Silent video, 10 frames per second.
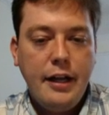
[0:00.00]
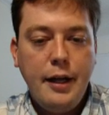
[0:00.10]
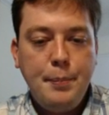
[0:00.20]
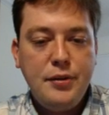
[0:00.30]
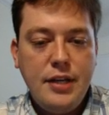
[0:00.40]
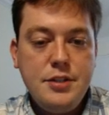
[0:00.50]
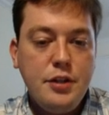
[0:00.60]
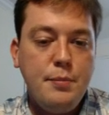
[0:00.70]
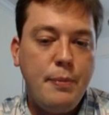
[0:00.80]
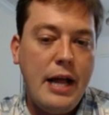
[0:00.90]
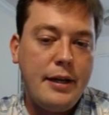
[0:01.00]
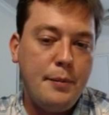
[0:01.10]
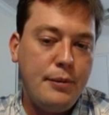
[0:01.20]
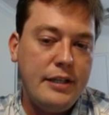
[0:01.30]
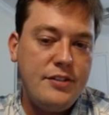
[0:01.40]
Potentially black
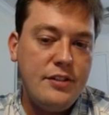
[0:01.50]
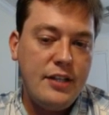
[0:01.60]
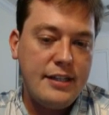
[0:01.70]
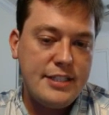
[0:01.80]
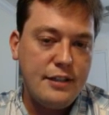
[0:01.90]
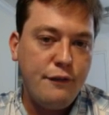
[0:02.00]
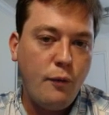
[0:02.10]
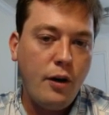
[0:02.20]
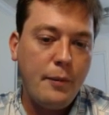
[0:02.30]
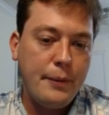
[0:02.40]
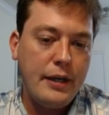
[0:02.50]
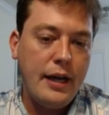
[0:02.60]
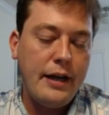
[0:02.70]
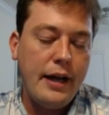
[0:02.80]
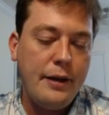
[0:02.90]
can play d takes c4, but
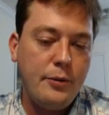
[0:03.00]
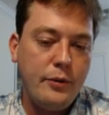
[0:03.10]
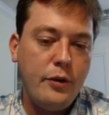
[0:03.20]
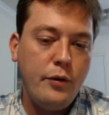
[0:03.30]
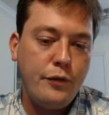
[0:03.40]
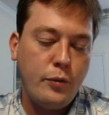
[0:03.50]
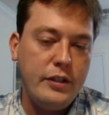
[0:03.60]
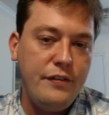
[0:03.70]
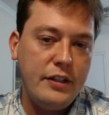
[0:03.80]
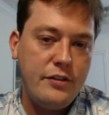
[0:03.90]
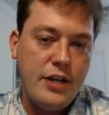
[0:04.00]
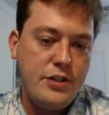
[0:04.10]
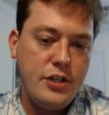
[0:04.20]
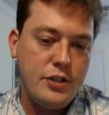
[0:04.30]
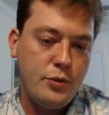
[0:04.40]
I don't know if relieving the
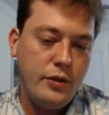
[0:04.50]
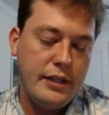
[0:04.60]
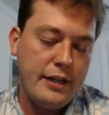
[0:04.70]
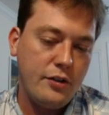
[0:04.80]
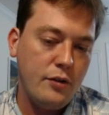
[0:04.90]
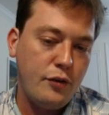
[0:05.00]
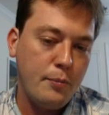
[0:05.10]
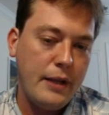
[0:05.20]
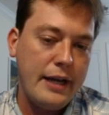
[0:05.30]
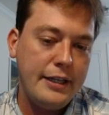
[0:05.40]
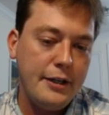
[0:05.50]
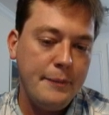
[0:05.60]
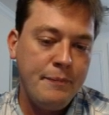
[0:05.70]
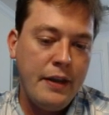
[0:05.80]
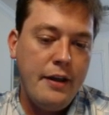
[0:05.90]
tension is really that good for black
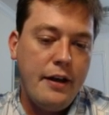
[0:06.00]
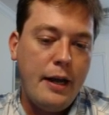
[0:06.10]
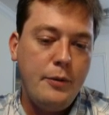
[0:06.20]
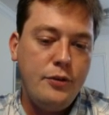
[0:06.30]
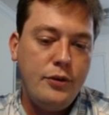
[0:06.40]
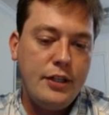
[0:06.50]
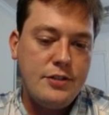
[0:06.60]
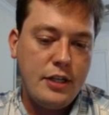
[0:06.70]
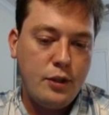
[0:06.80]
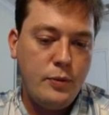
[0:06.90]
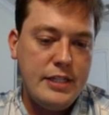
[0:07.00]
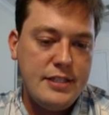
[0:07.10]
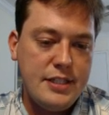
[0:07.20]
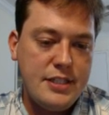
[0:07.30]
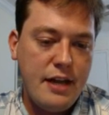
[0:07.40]
here. I would do things like queen
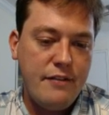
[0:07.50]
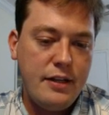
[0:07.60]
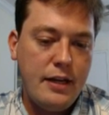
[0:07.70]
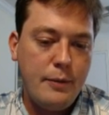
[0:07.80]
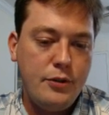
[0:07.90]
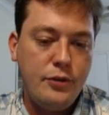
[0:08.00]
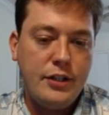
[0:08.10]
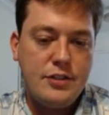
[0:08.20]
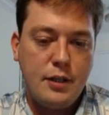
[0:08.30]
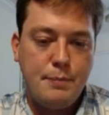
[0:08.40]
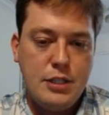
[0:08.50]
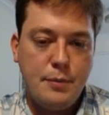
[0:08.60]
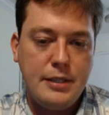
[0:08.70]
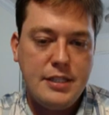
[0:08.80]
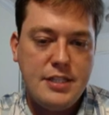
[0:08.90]
c7, I would do things like
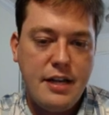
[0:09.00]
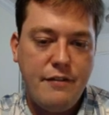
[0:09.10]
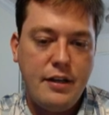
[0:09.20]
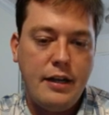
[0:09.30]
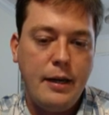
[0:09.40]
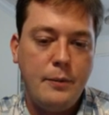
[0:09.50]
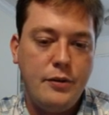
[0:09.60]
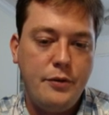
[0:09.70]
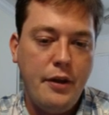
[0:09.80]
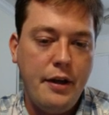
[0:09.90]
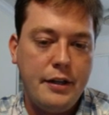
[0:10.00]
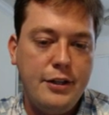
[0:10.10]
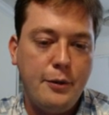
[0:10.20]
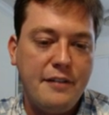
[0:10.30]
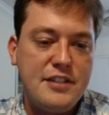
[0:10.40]
bishop e7, I would,
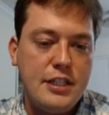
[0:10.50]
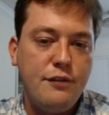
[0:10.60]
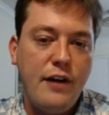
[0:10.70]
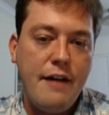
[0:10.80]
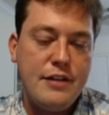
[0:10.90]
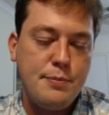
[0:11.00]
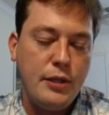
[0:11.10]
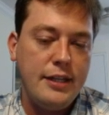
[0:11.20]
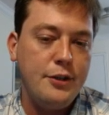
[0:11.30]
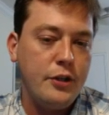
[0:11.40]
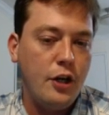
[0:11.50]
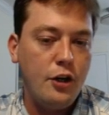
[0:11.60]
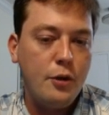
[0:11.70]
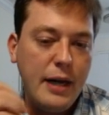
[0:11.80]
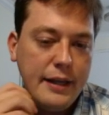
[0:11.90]
if c5 is played, you can
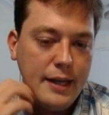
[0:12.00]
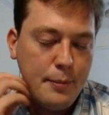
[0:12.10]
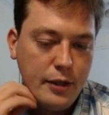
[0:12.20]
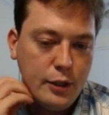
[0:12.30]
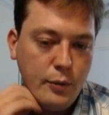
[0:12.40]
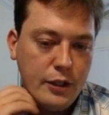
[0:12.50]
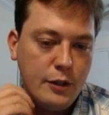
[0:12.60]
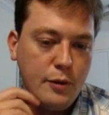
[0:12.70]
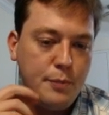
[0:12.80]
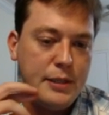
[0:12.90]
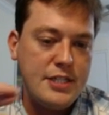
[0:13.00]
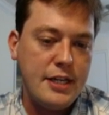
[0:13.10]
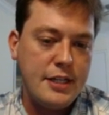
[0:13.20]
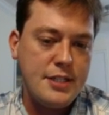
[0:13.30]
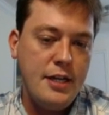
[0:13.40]
undermine that pretty quickly with
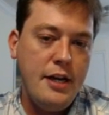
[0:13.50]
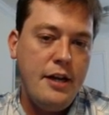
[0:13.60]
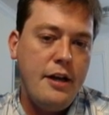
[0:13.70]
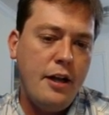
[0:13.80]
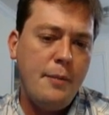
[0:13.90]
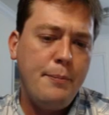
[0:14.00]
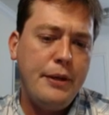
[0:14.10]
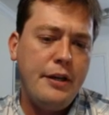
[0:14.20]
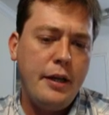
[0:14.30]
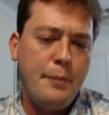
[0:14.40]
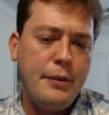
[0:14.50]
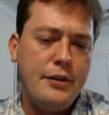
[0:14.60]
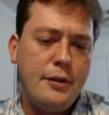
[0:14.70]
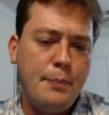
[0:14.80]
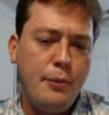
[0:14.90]
b6. But
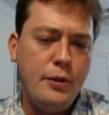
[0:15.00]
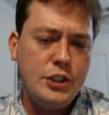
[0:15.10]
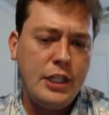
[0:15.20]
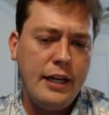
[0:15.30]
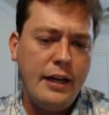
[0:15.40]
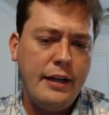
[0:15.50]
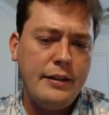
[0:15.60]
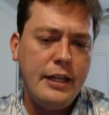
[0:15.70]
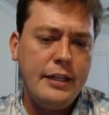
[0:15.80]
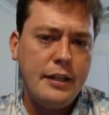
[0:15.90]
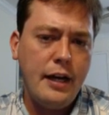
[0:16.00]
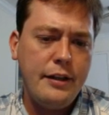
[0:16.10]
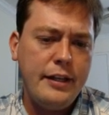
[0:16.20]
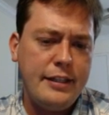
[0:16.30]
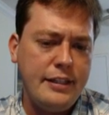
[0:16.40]
the push, I like
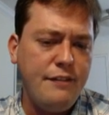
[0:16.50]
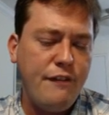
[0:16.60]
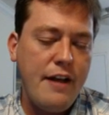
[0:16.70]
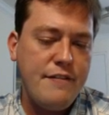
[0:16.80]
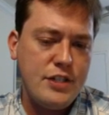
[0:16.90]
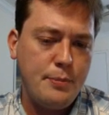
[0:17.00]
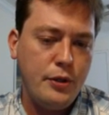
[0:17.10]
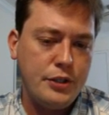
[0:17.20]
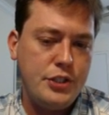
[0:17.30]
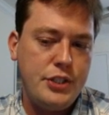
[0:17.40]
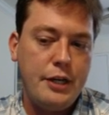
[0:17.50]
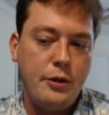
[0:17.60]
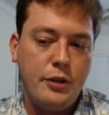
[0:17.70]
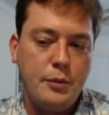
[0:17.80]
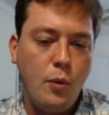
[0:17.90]
e5 as a push
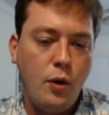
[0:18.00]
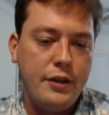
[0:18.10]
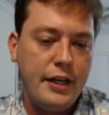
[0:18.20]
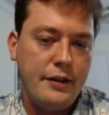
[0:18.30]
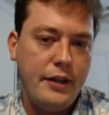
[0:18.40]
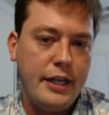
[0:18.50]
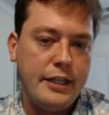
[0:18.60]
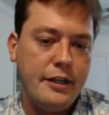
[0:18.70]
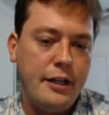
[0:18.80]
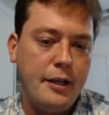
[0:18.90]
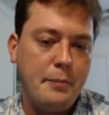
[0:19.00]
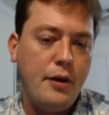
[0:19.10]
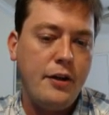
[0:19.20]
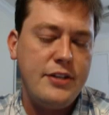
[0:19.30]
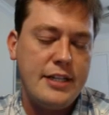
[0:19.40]
generally more than I like
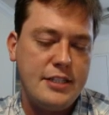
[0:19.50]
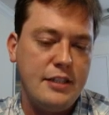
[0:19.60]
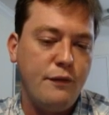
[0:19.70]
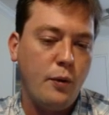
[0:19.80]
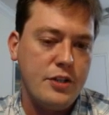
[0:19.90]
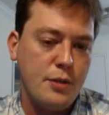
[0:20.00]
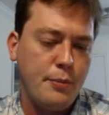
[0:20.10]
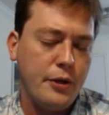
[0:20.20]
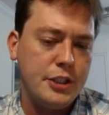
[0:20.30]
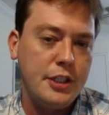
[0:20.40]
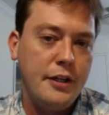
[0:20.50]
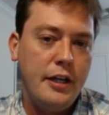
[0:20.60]
pawn takes c4 as a push.